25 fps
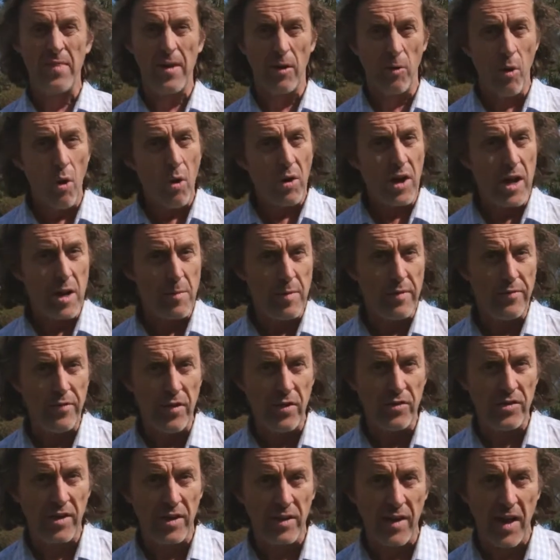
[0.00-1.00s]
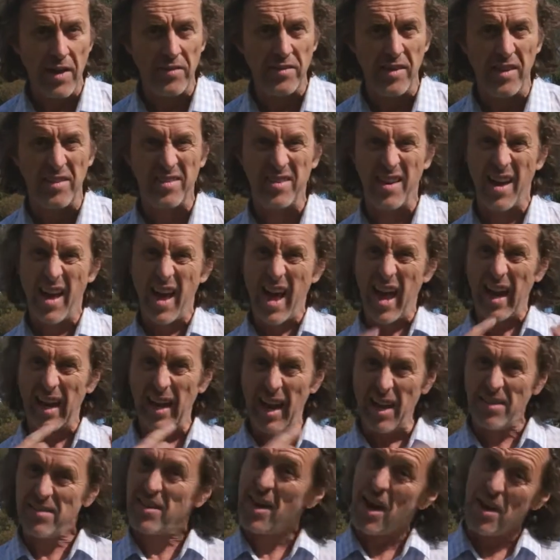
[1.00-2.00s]
They're all going to be future classics.
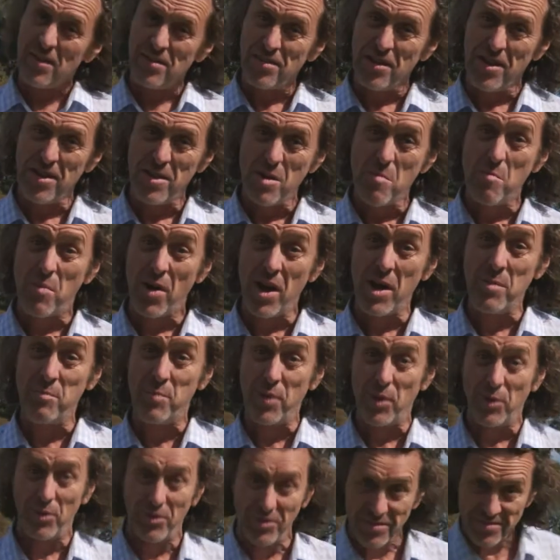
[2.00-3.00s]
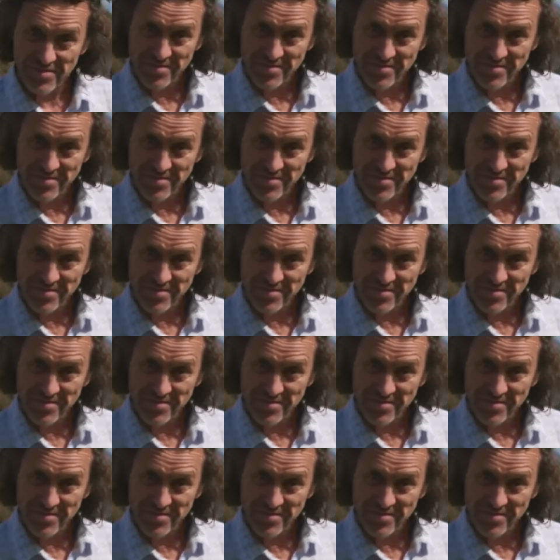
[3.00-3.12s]
Let's go see them being built.